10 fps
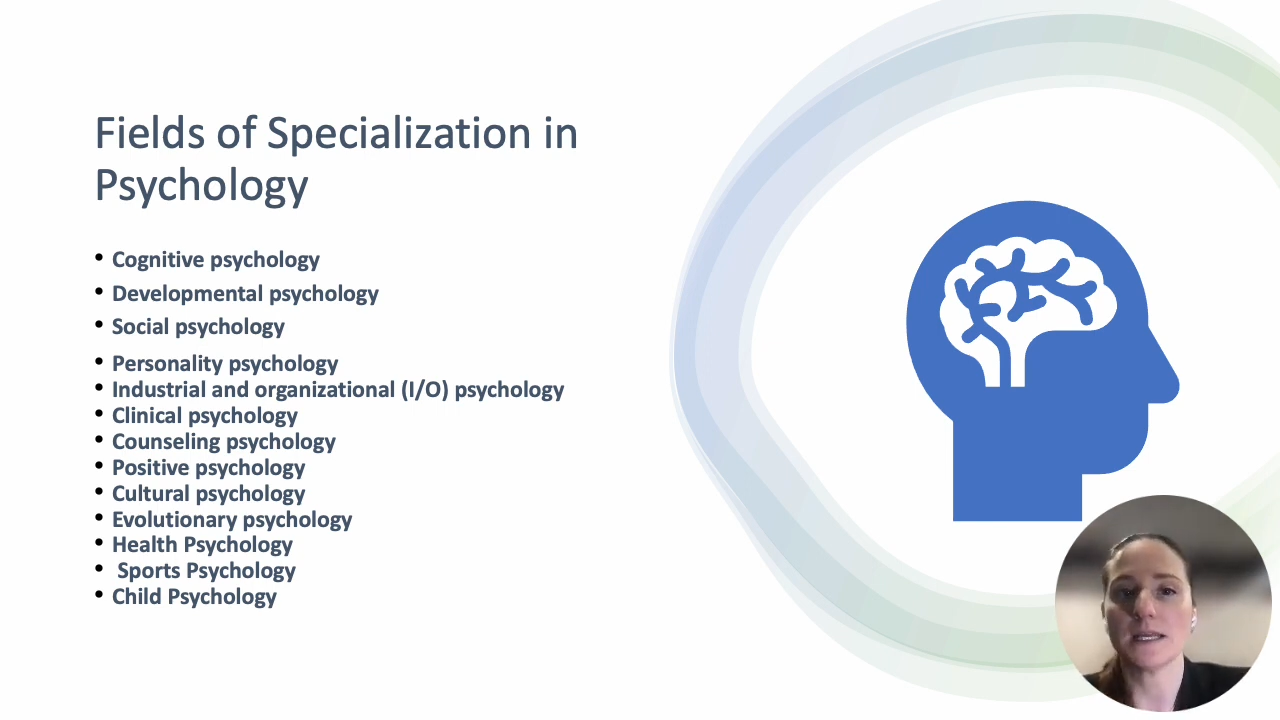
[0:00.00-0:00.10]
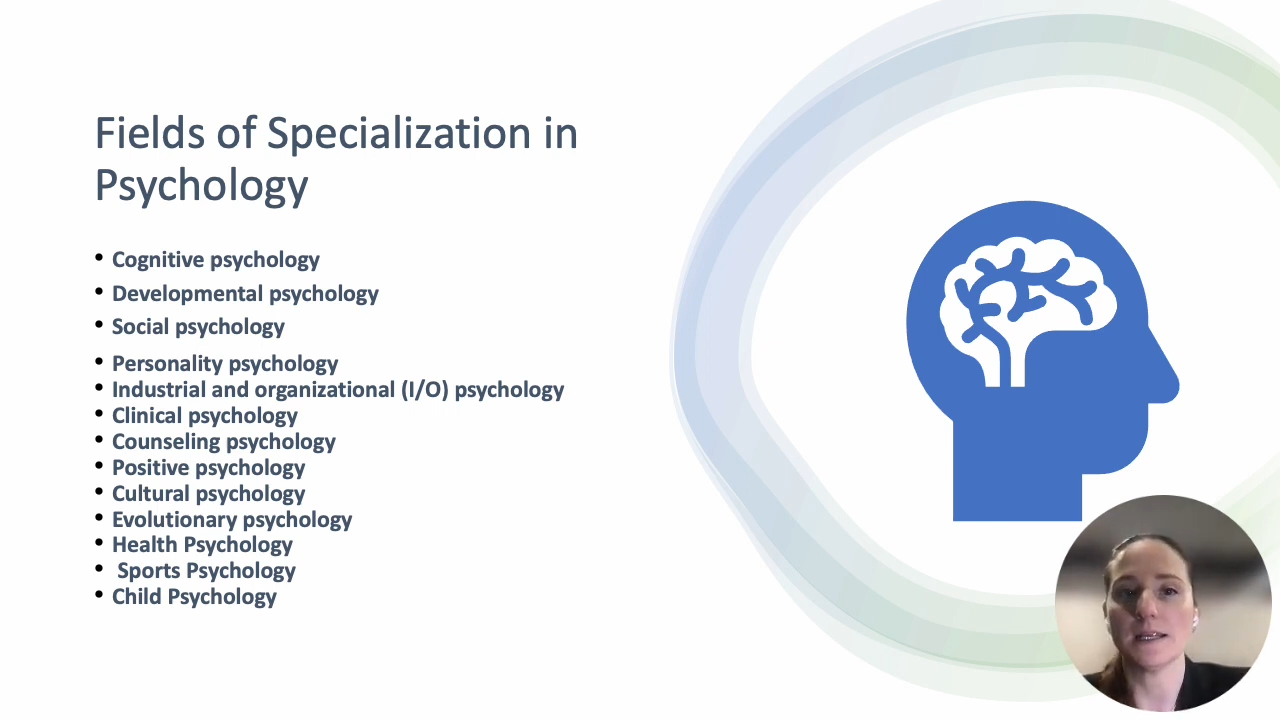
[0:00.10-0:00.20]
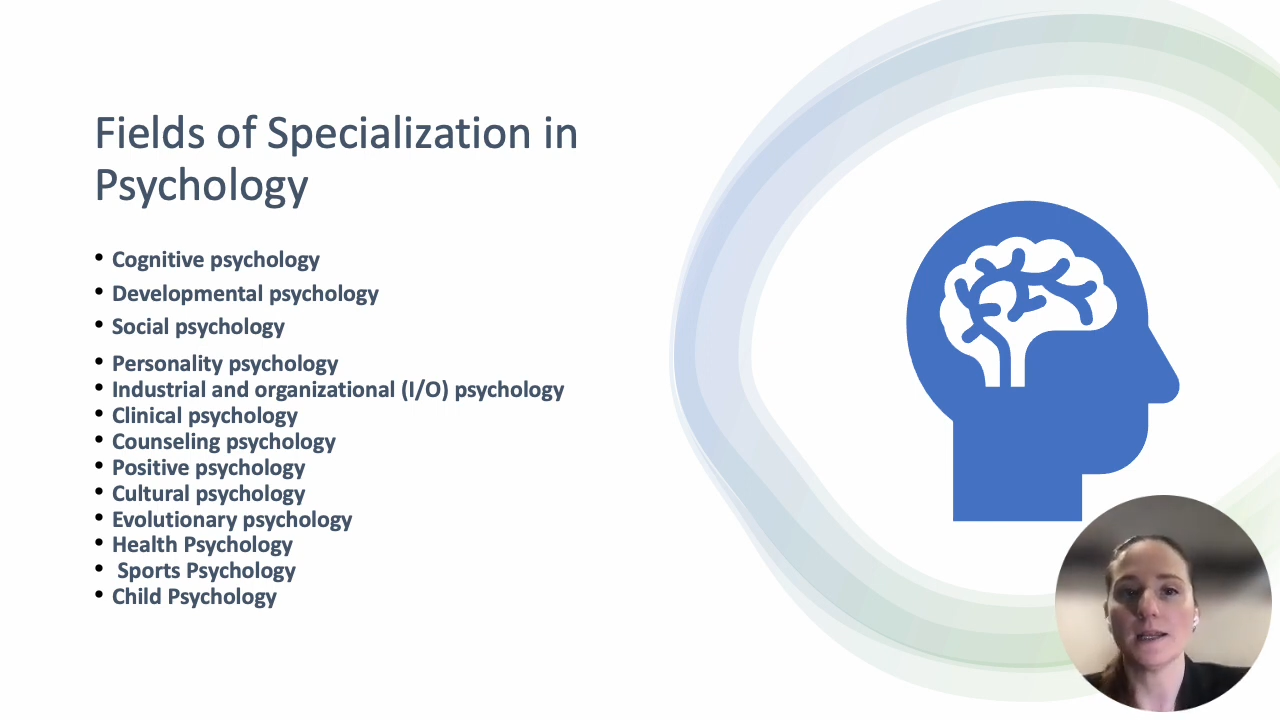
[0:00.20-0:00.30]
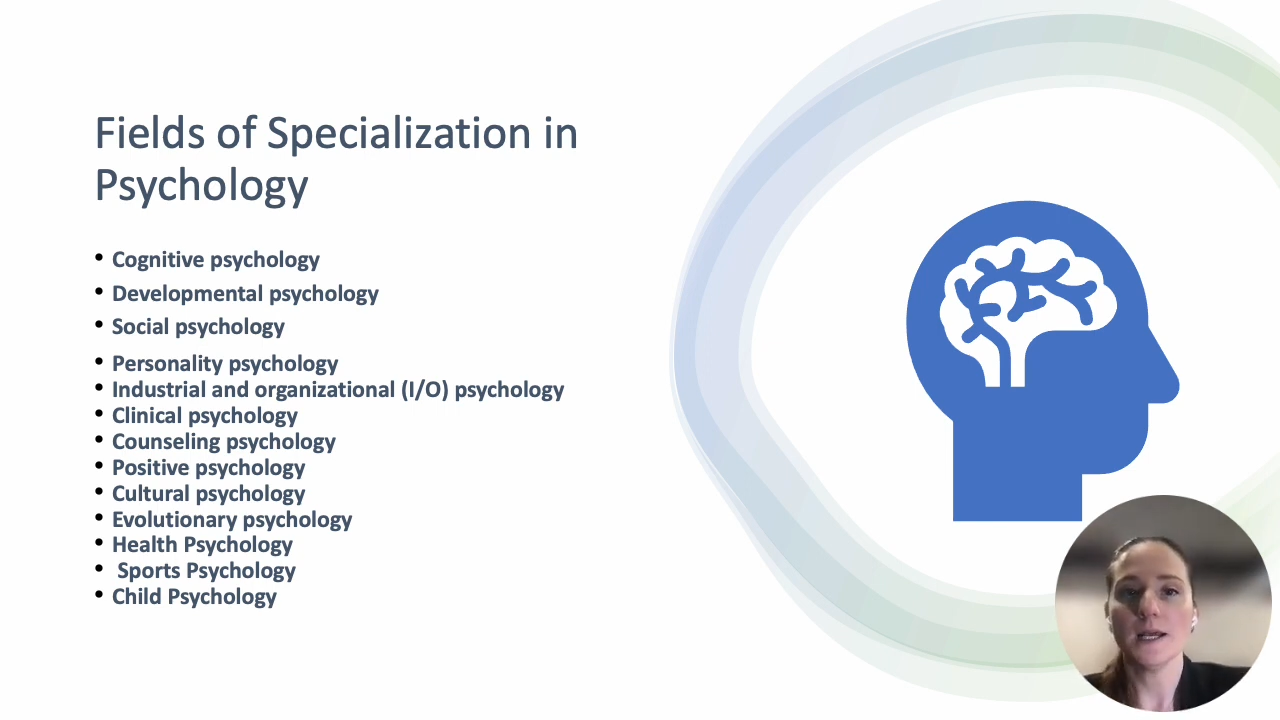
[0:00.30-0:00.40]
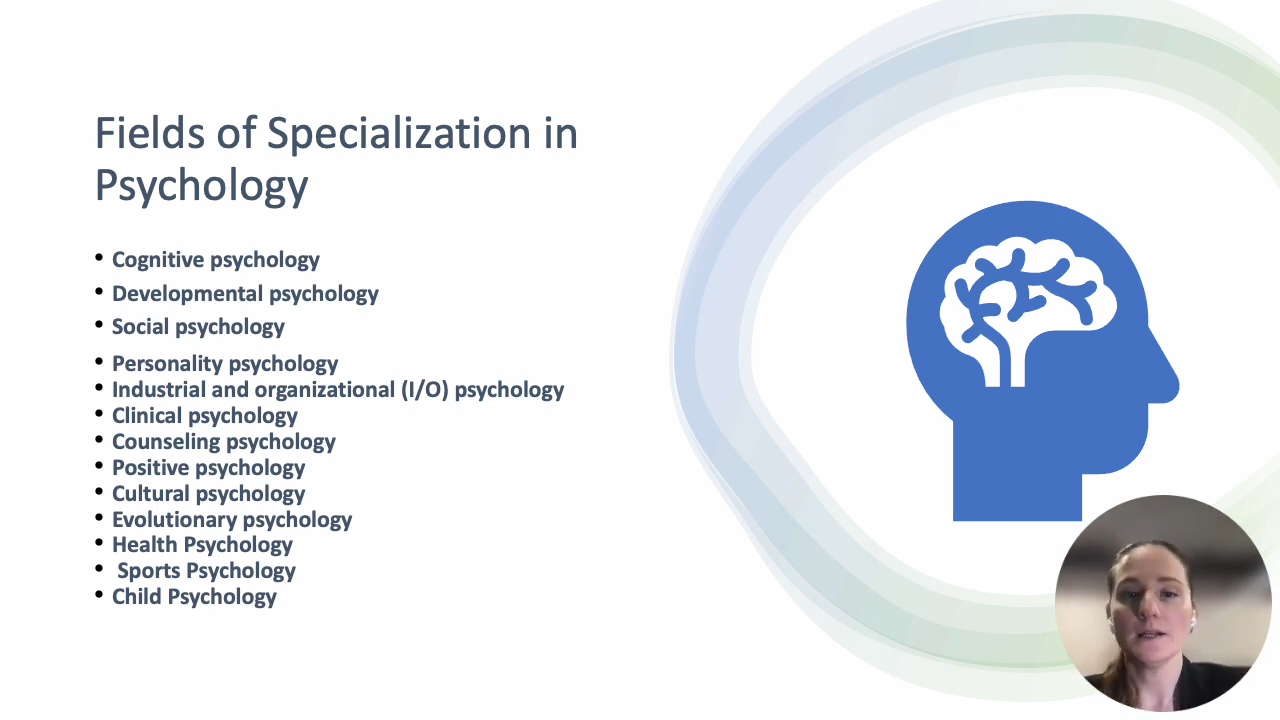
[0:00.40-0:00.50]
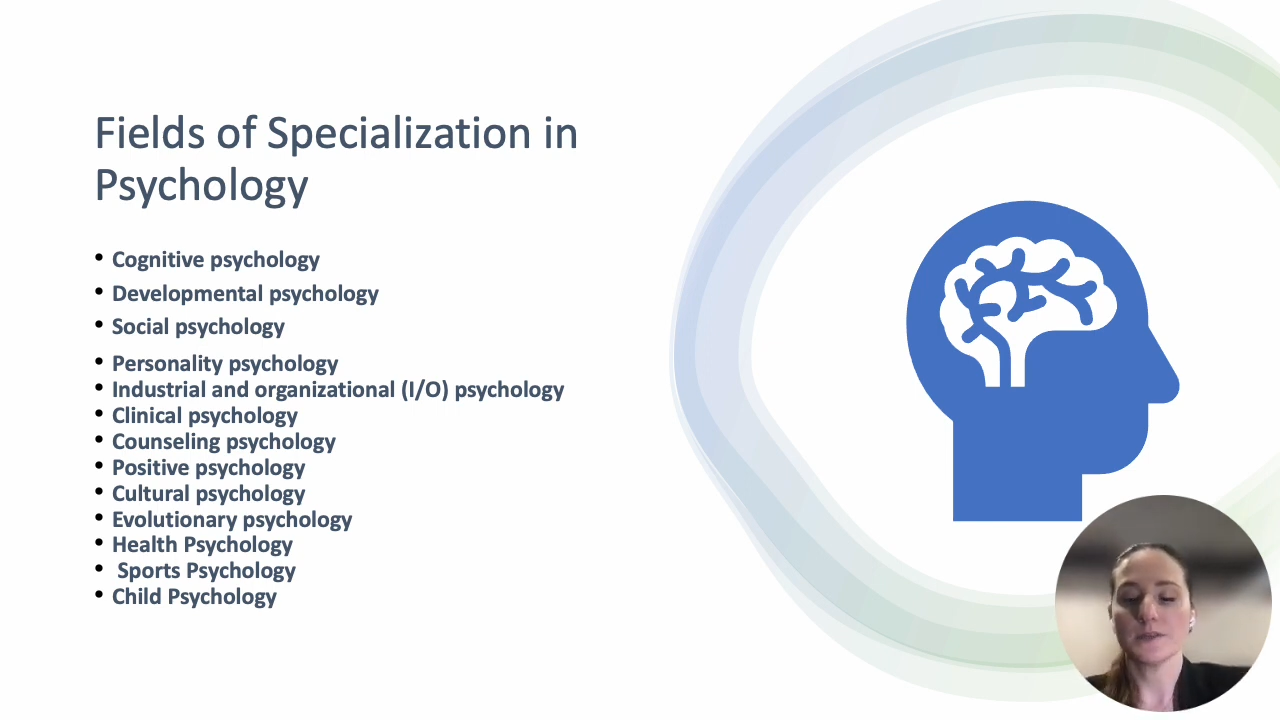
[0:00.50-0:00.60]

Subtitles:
in